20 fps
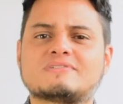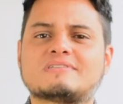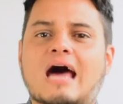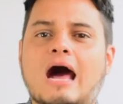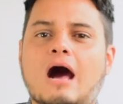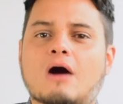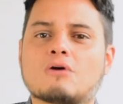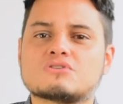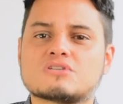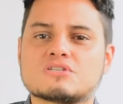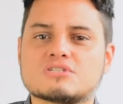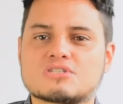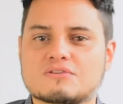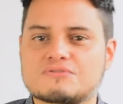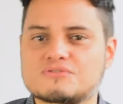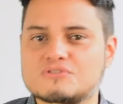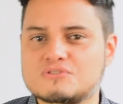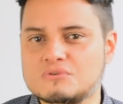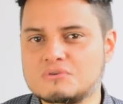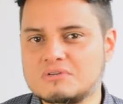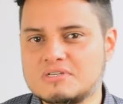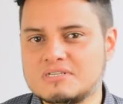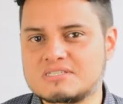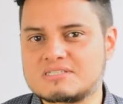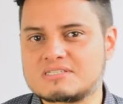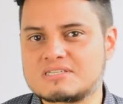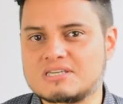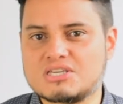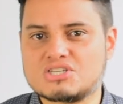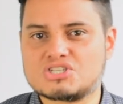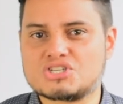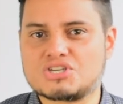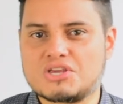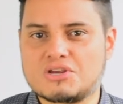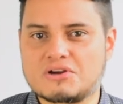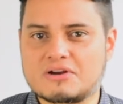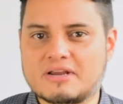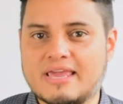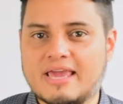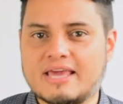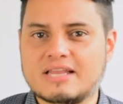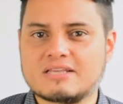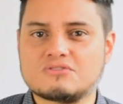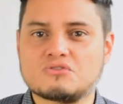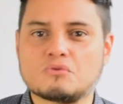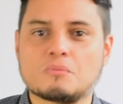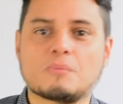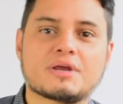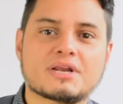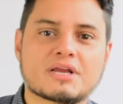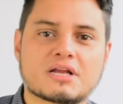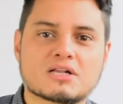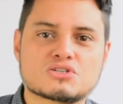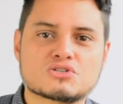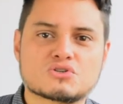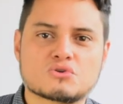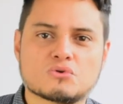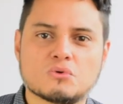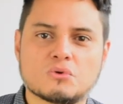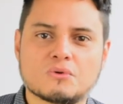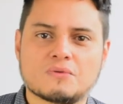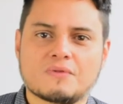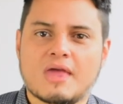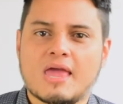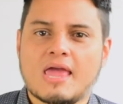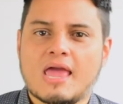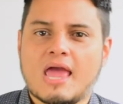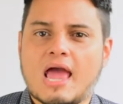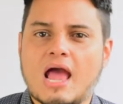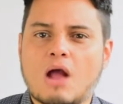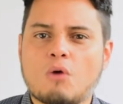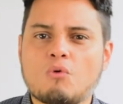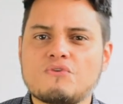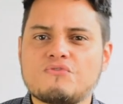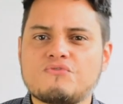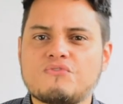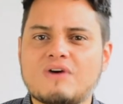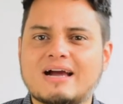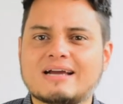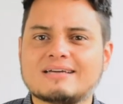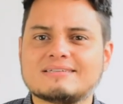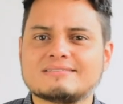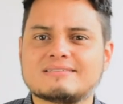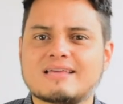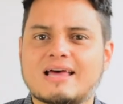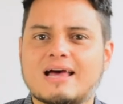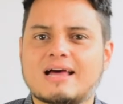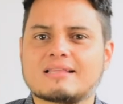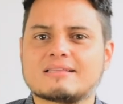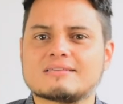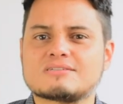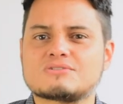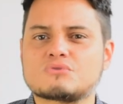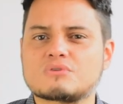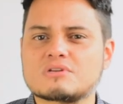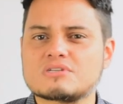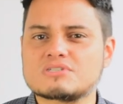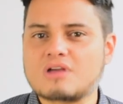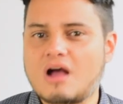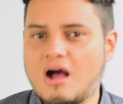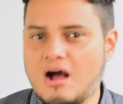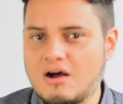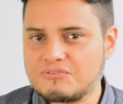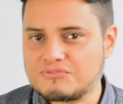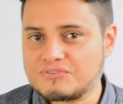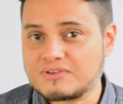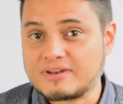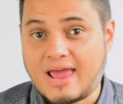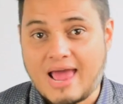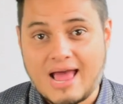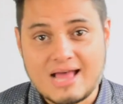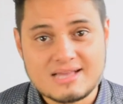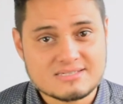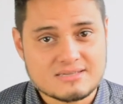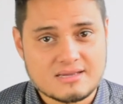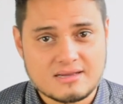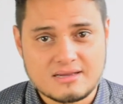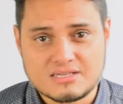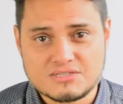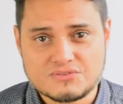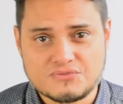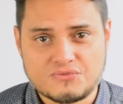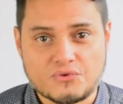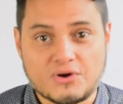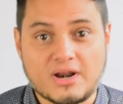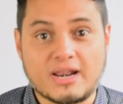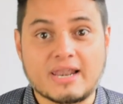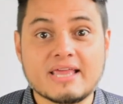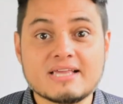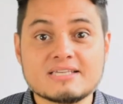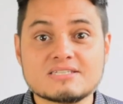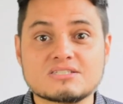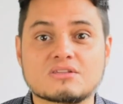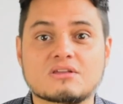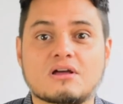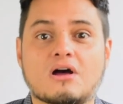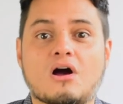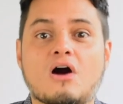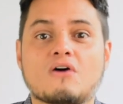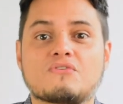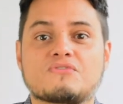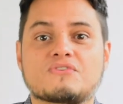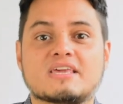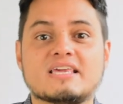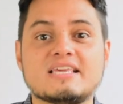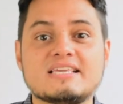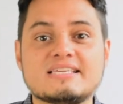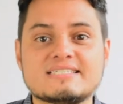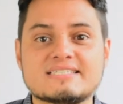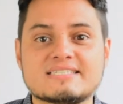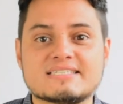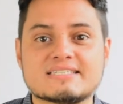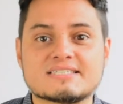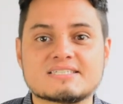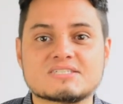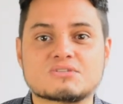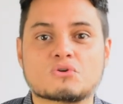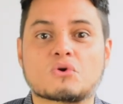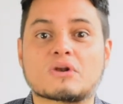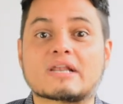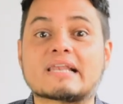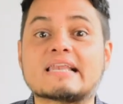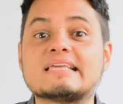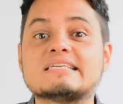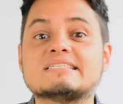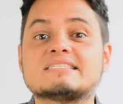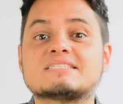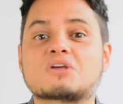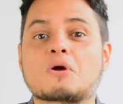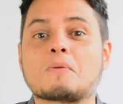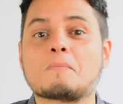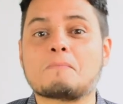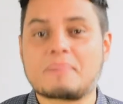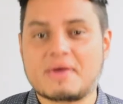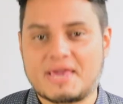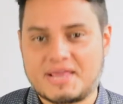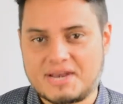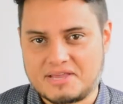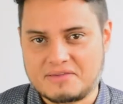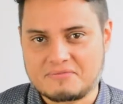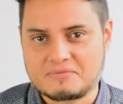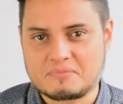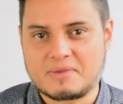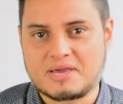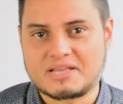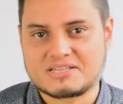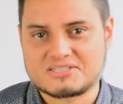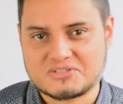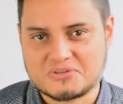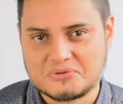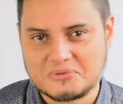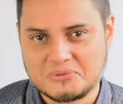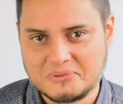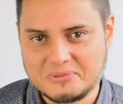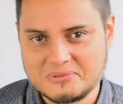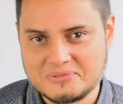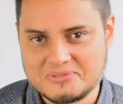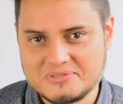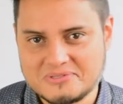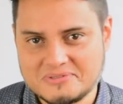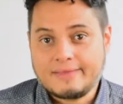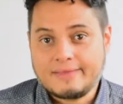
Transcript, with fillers: thousands of students each year get into medical school and we find that students often ask us for a list of easiest or least competitive med schools.